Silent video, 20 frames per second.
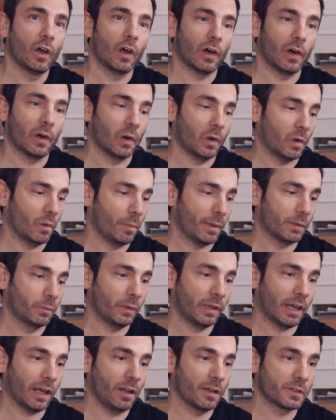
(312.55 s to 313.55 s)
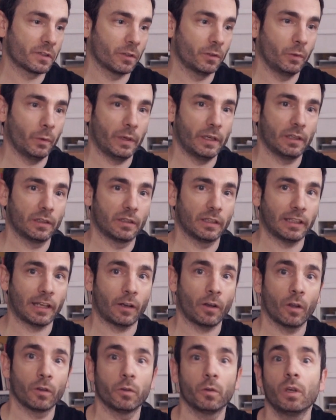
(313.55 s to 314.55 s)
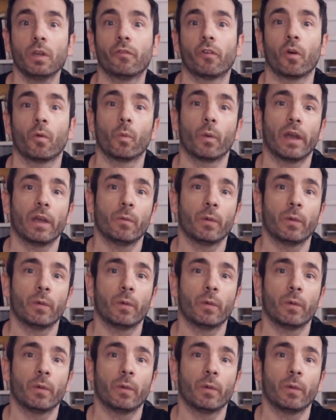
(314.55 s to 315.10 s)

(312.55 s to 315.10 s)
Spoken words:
but we can also do it in a non-uniform way.